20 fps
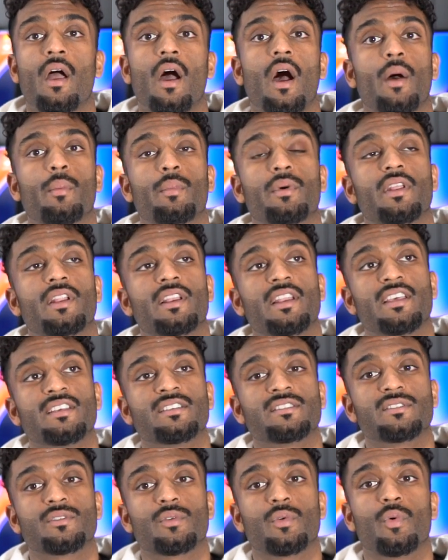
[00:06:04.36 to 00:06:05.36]
I'm going to
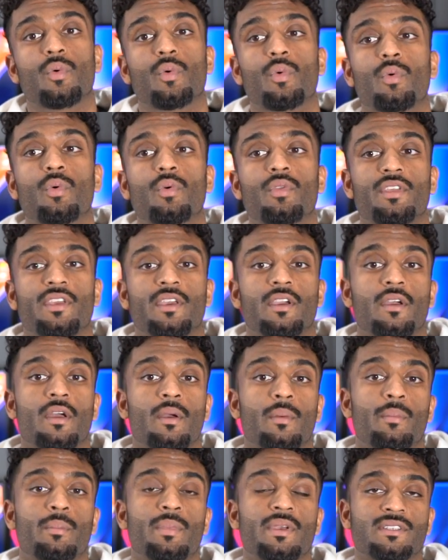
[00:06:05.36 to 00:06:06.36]
list all
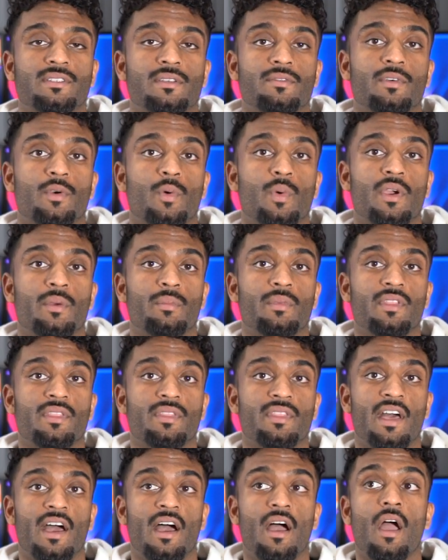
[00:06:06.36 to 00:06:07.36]
the bits of
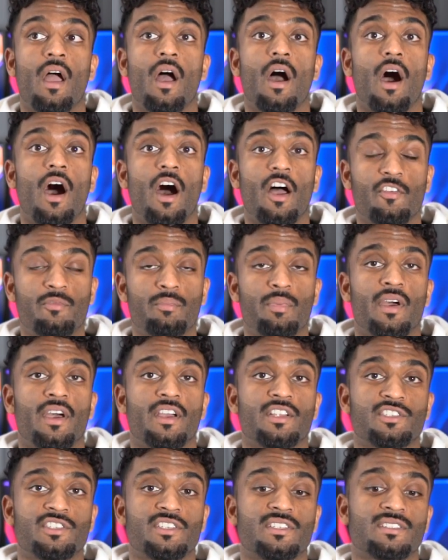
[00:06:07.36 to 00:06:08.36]
equipment that I've
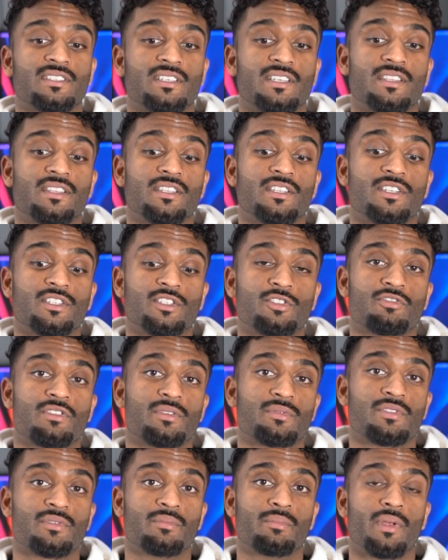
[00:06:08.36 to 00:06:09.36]
purchased in the
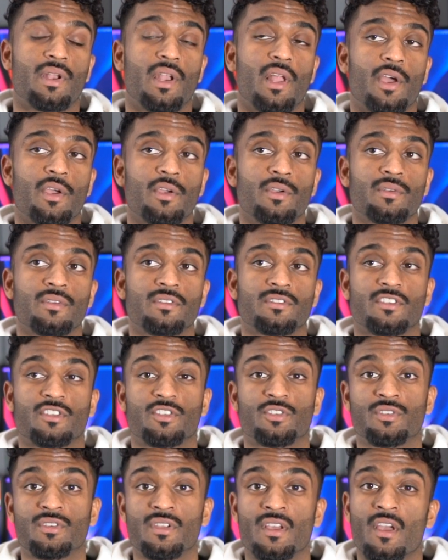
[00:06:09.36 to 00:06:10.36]
description below,
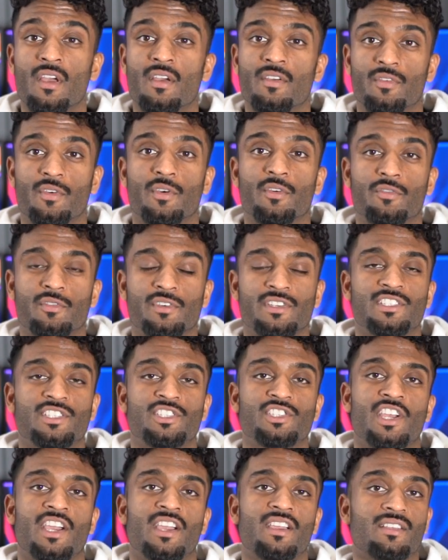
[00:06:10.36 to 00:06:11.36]
so feel free to
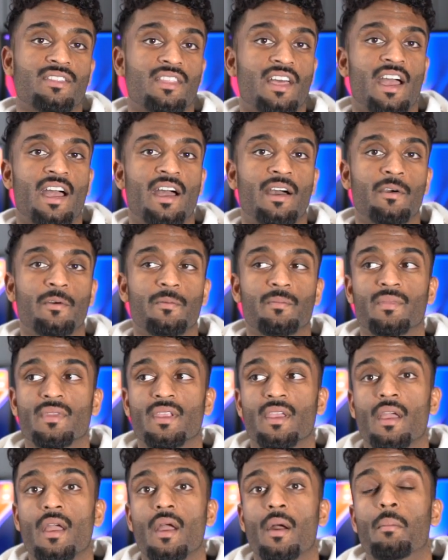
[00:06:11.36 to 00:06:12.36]
check that out.
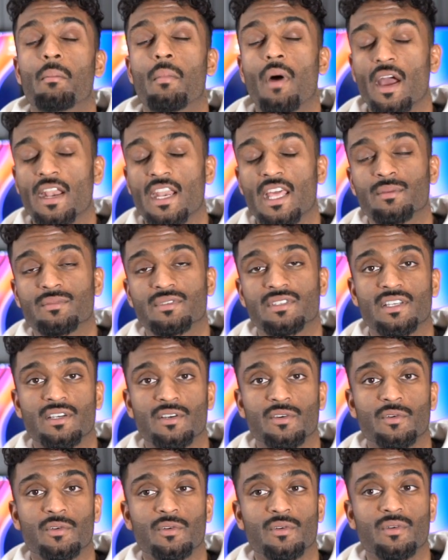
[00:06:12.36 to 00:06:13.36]
My name's
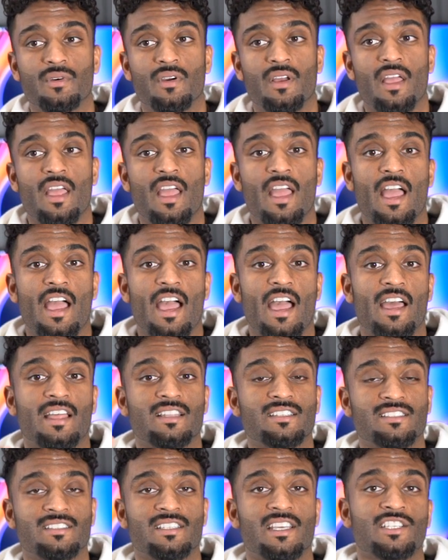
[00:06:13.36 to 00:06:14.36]
Nikul,
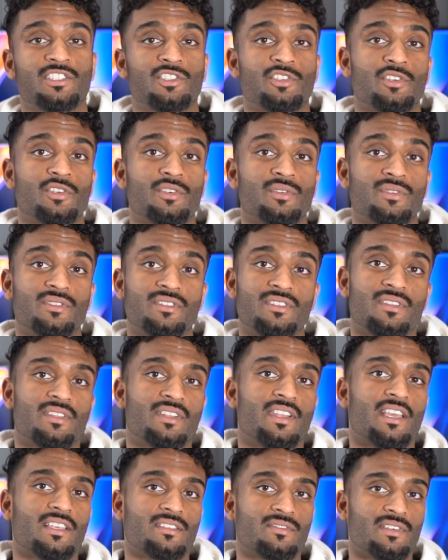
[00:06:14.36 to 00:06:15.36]
and stay tuned for
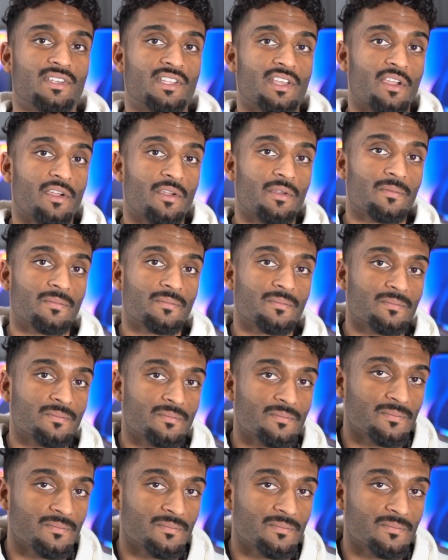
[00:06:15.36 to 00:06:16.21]
the next video.